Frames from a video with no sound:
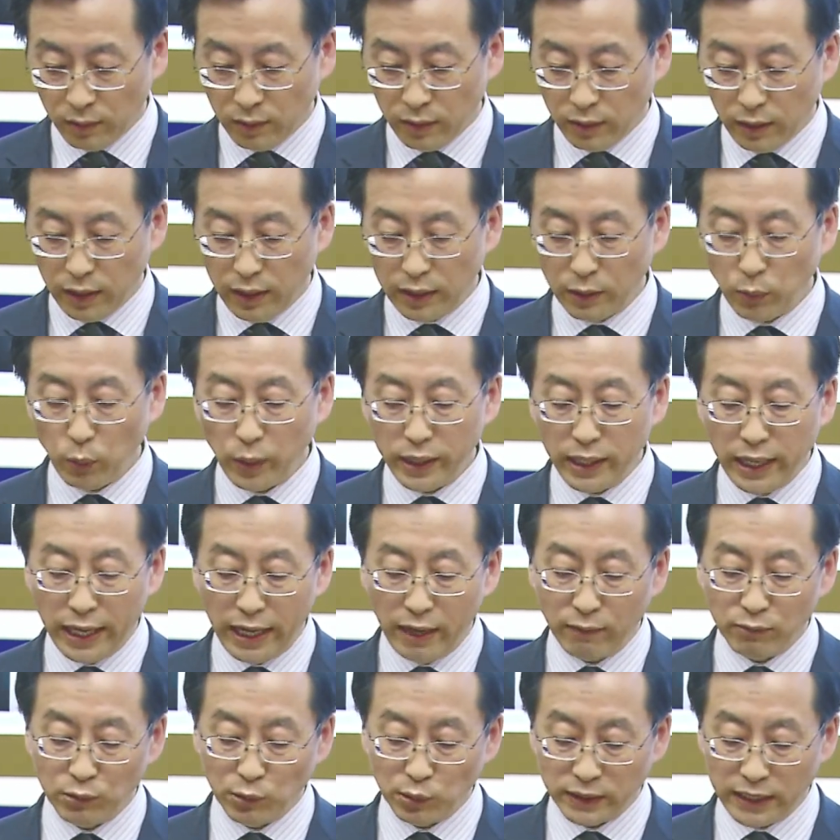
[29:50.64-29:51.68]
And we
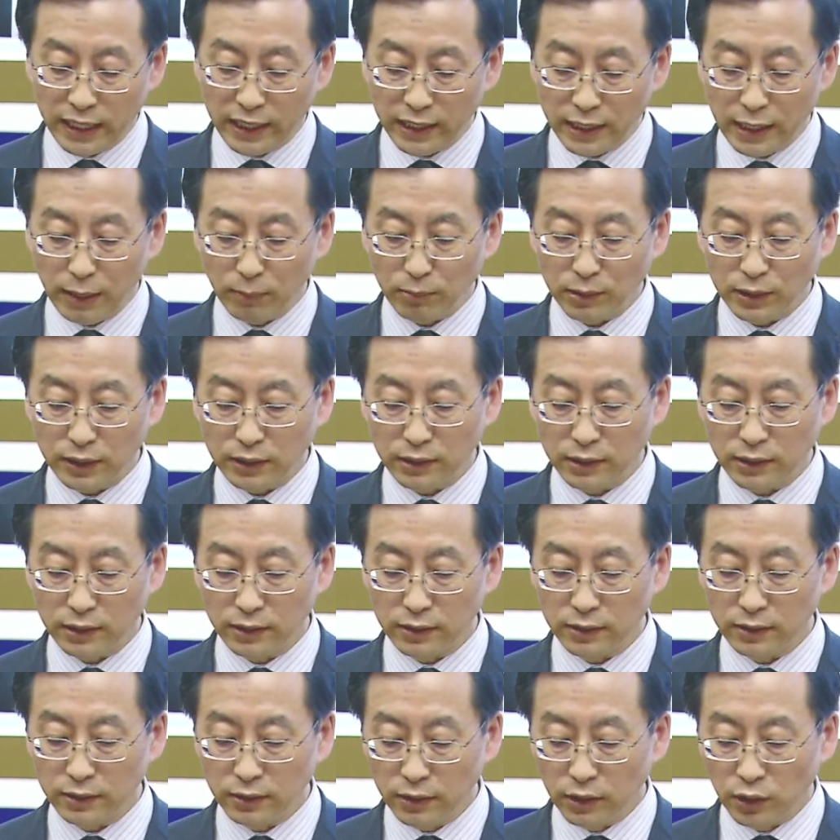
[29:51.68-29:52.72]
have to set up this
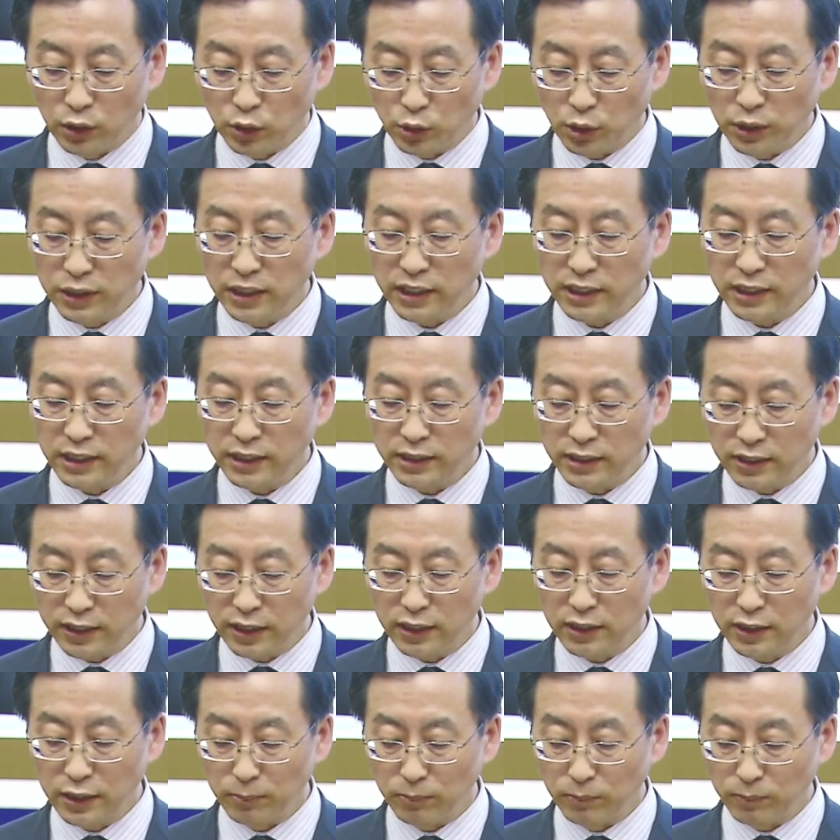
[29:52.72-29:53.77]
Trinity
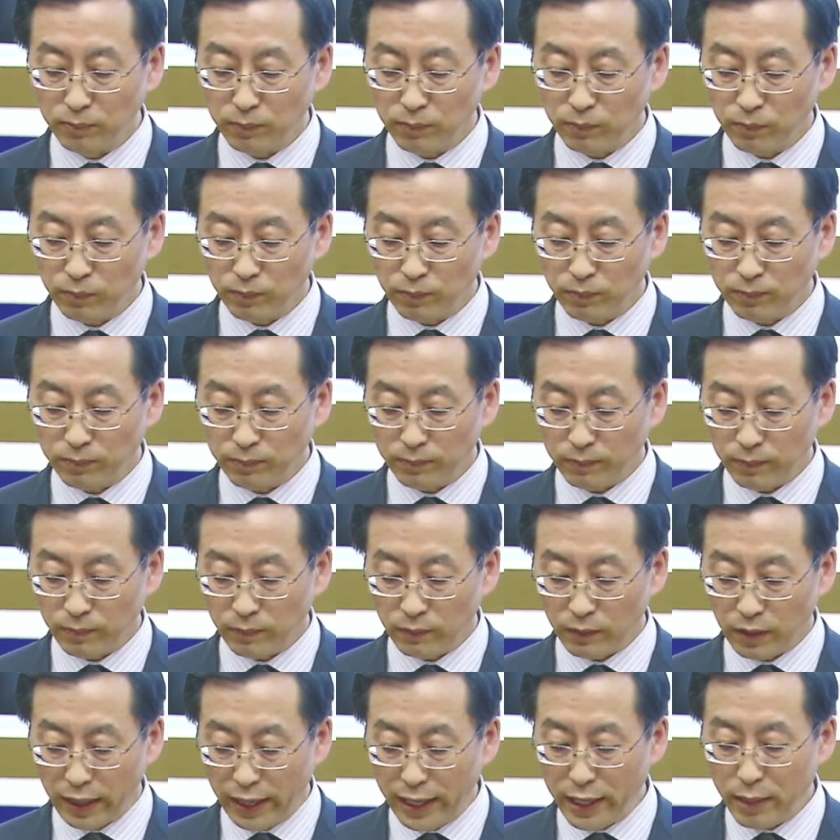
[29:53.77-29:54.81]
system
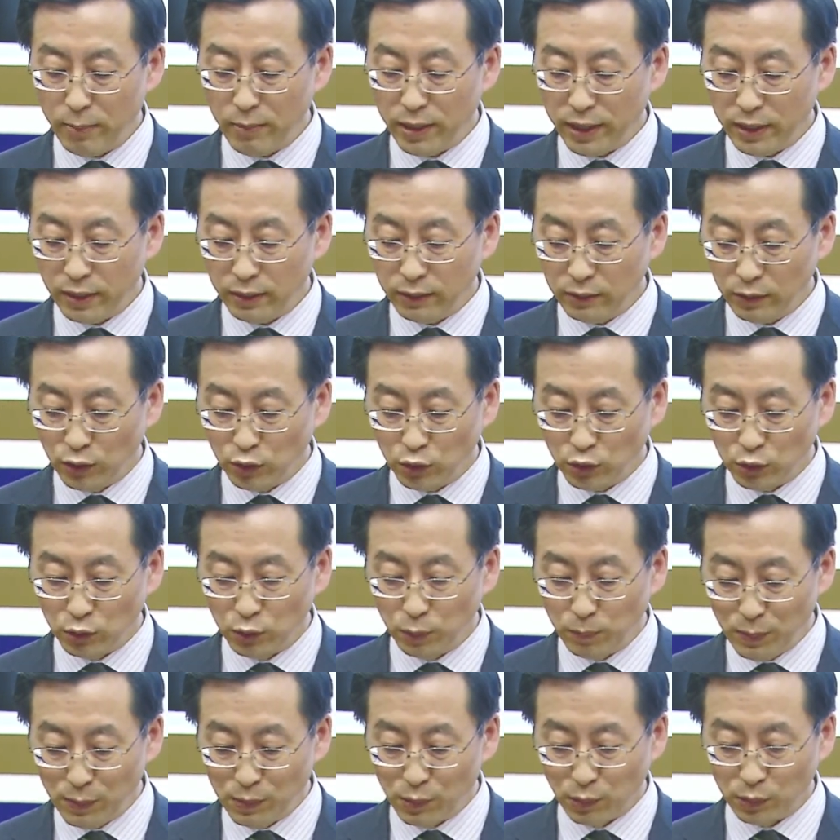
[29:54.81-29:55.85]
aiming to
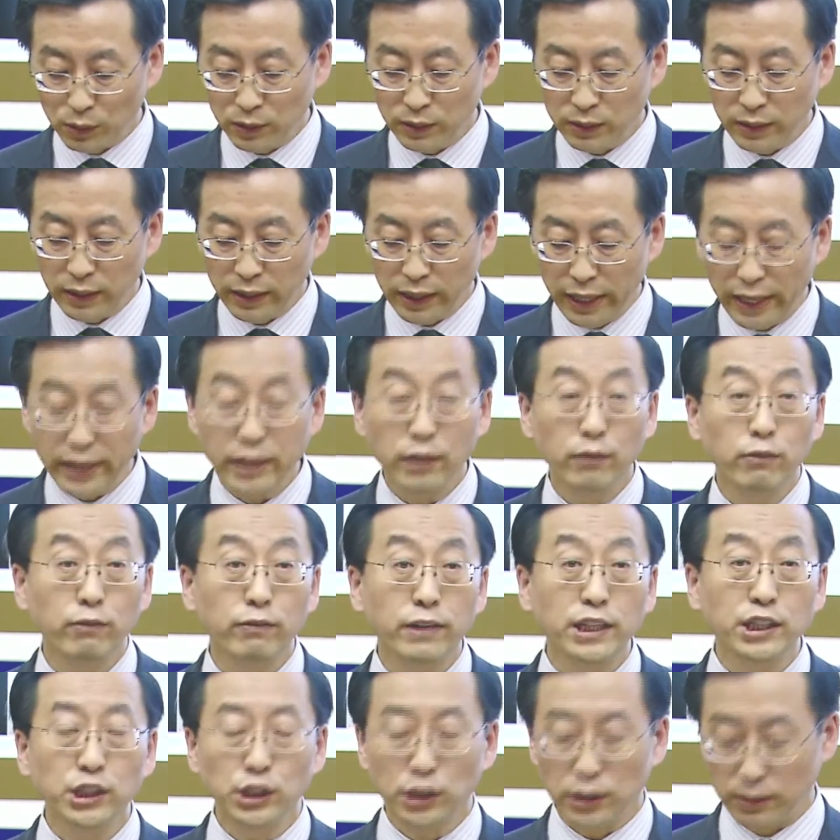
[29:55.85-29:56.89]
boost
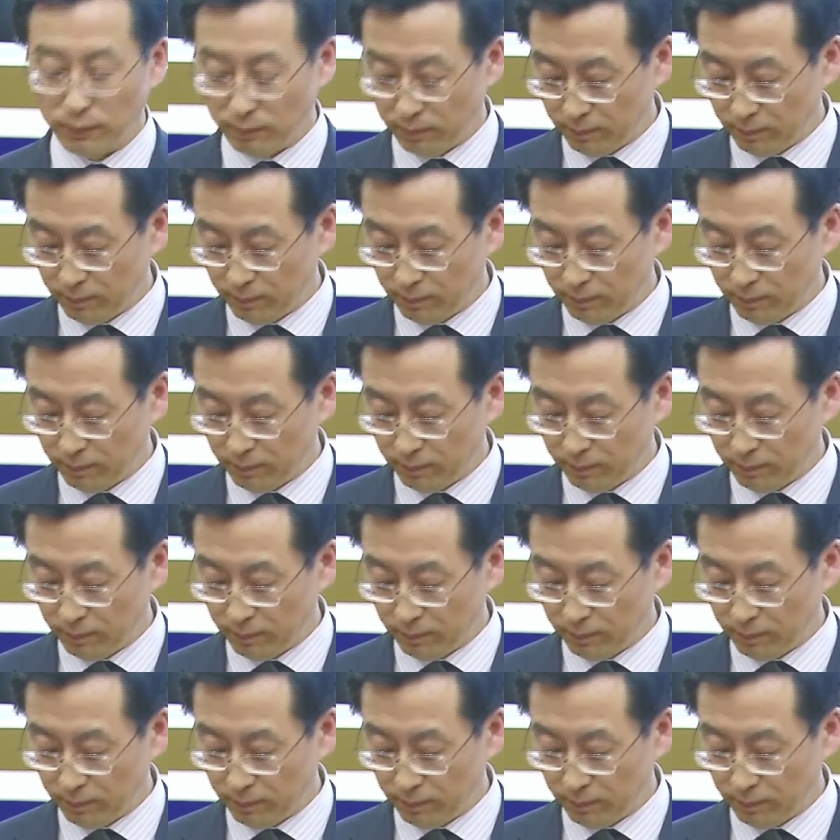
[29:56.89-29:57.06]
innovation.